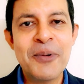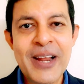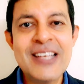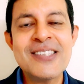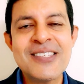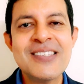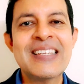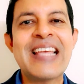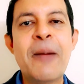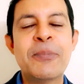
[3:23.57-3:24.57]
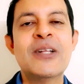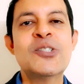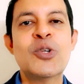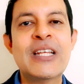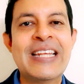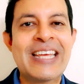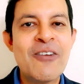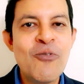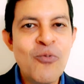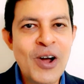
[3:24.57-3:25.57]
raise capital so that they
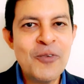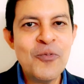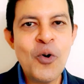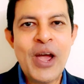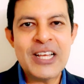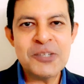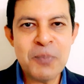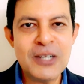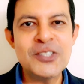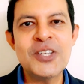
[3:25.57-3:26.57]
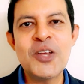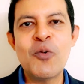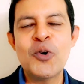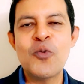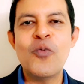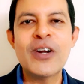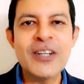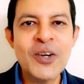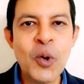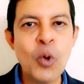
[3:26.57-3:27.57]
can fund for expansion. They want to fund
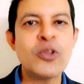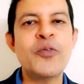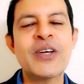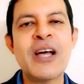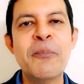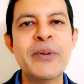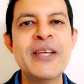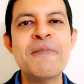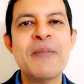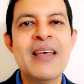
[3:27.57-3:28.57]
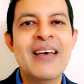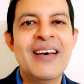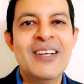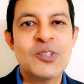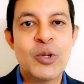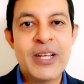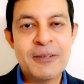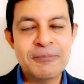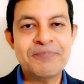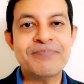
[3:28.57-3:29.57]
the growth of the company so
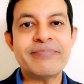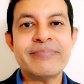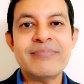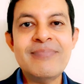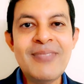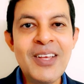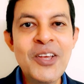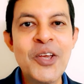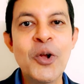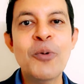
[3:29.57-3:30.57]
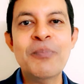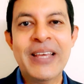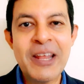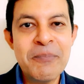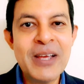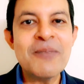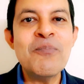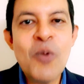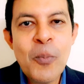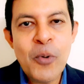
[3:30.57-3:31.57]
that they can make
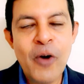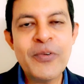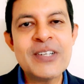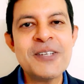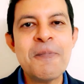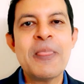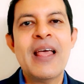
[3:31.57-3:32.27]
more profits,